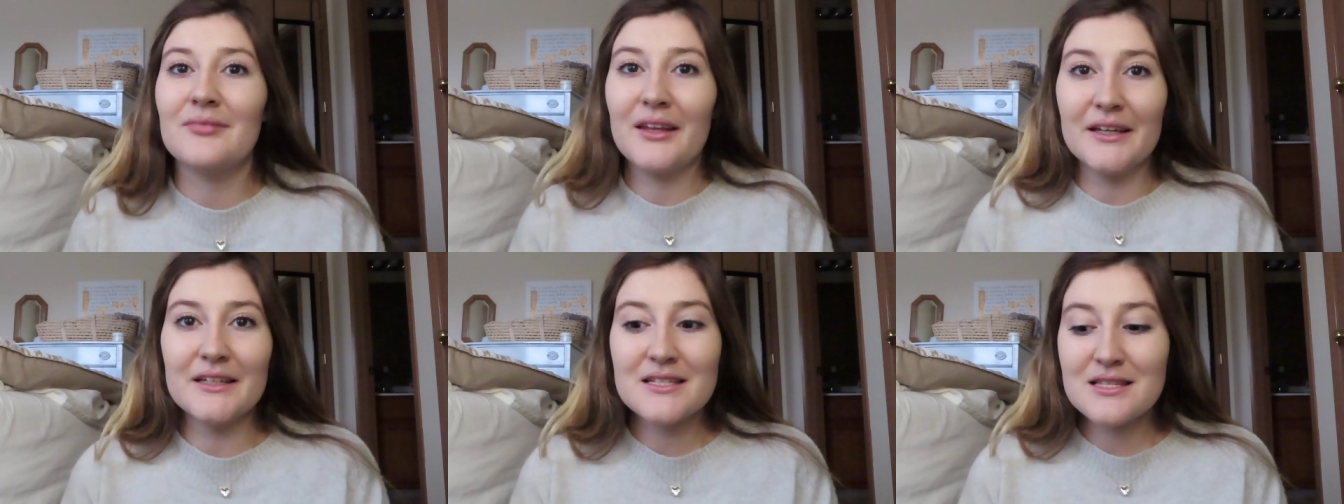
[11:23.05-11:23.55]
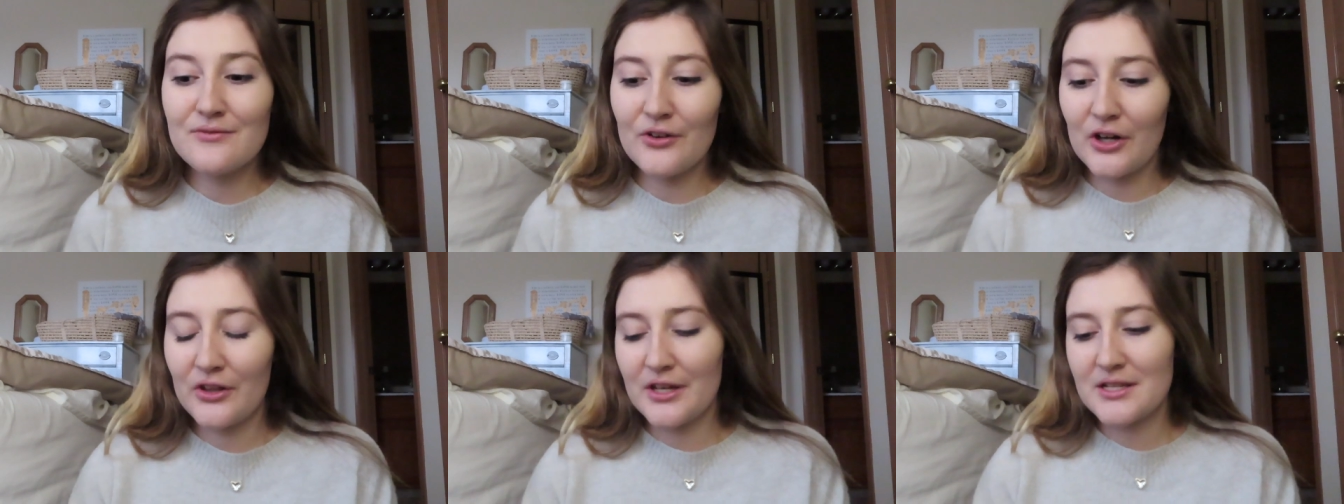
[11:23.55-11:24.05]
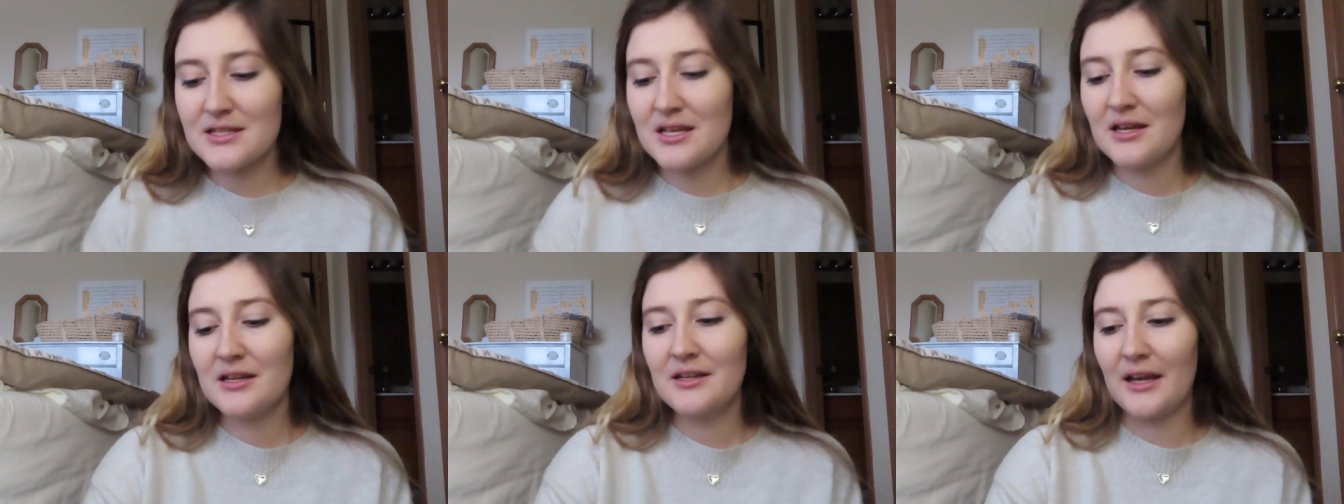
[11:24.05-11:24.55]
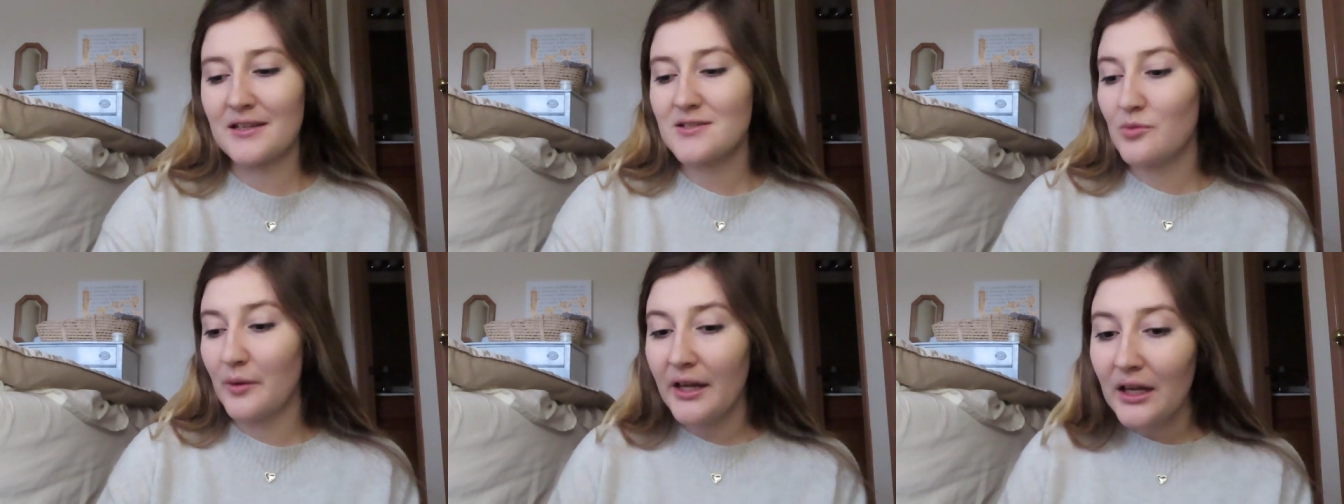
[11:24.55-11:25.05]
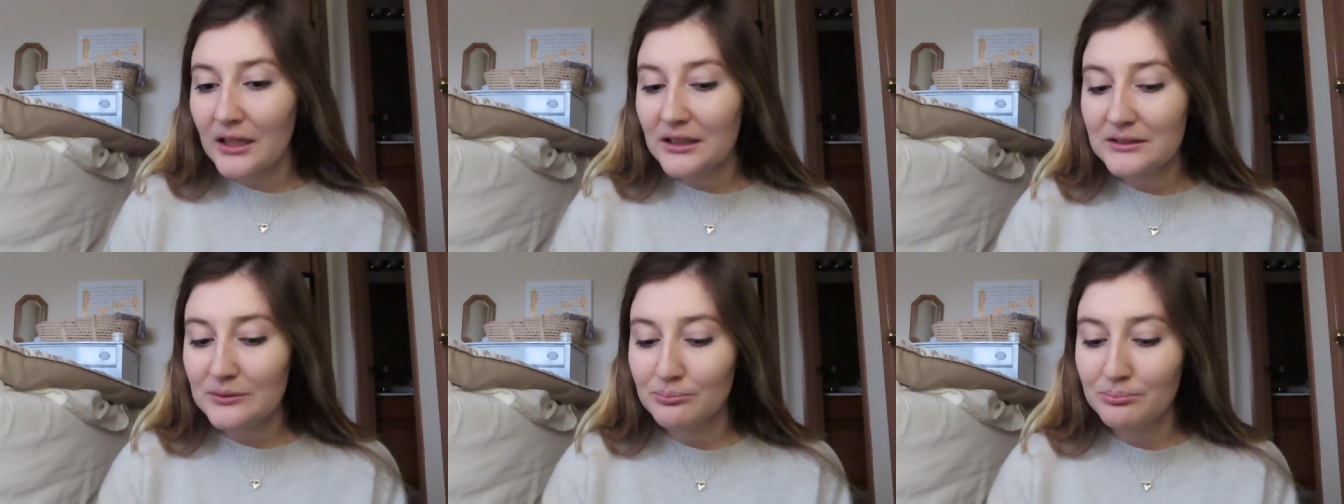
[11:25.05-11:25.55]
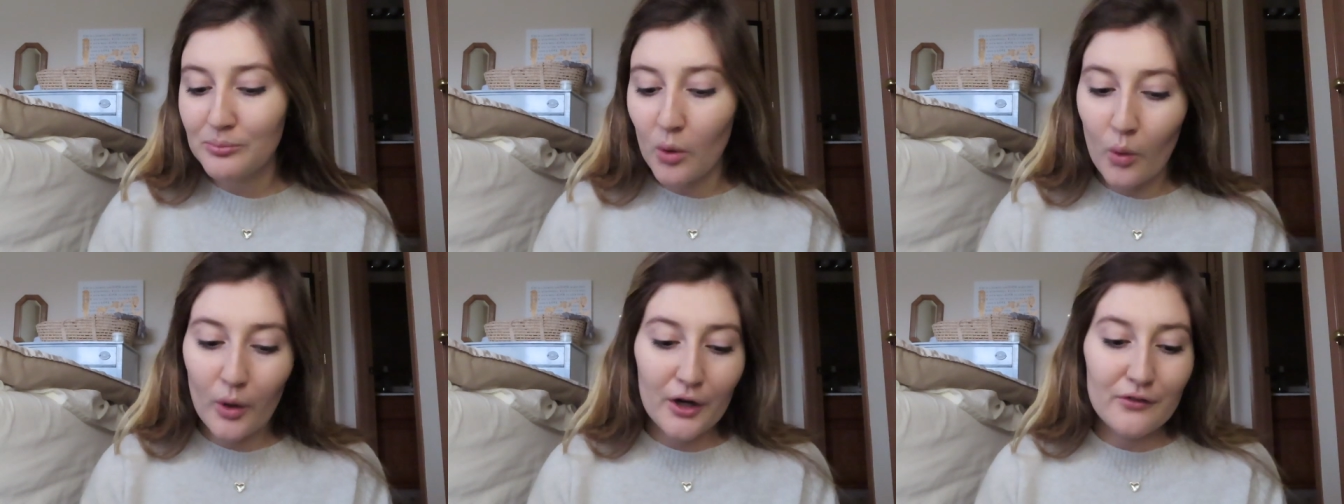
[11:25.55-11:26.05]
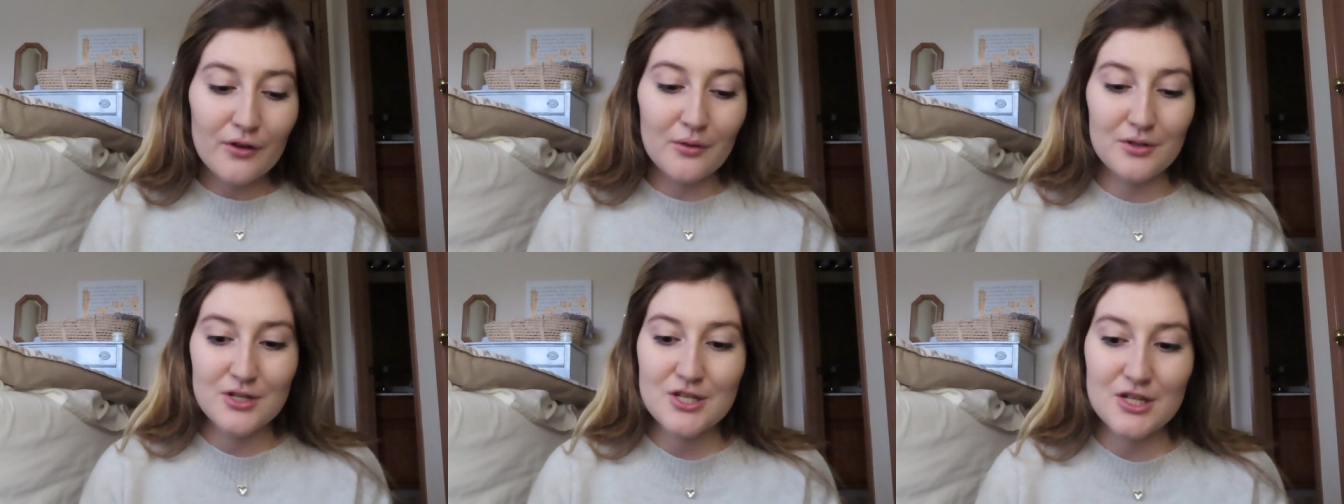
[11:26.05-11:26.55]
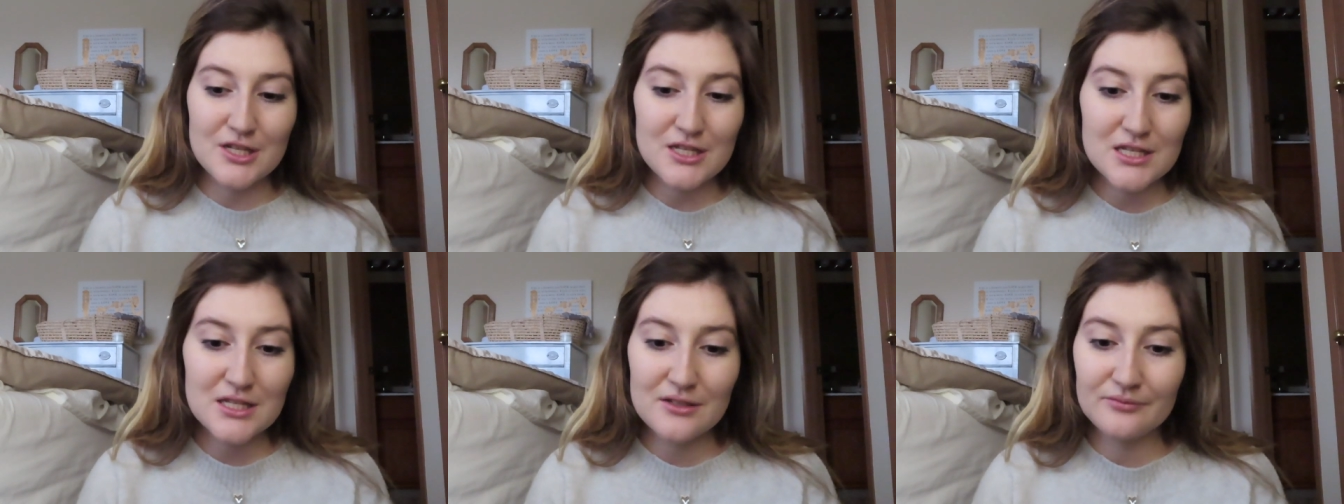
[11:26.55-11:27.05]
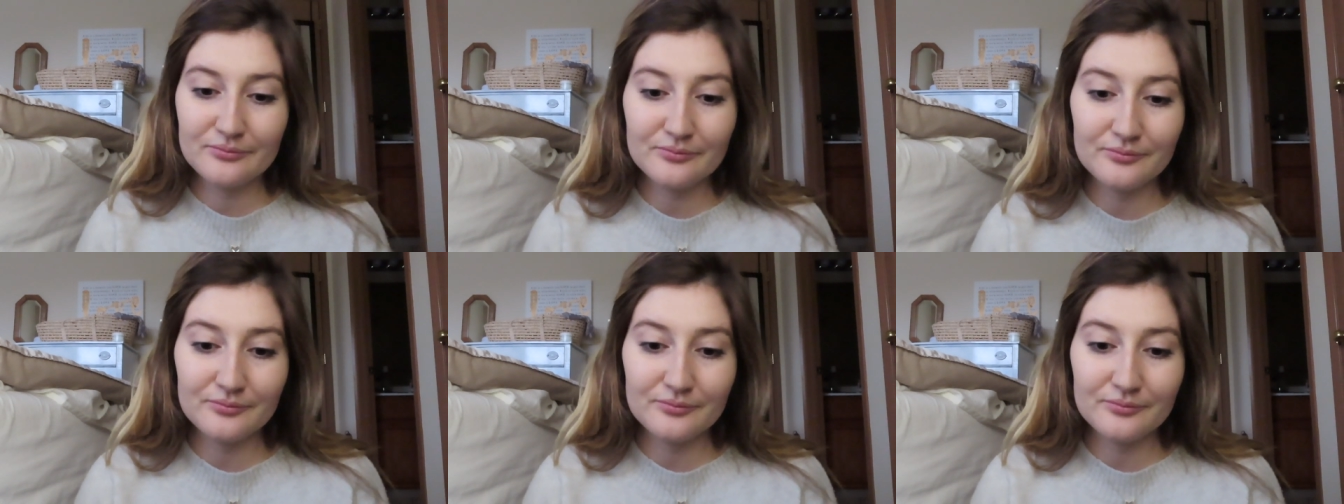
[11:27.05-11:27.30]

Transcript: is for this next week or if it was just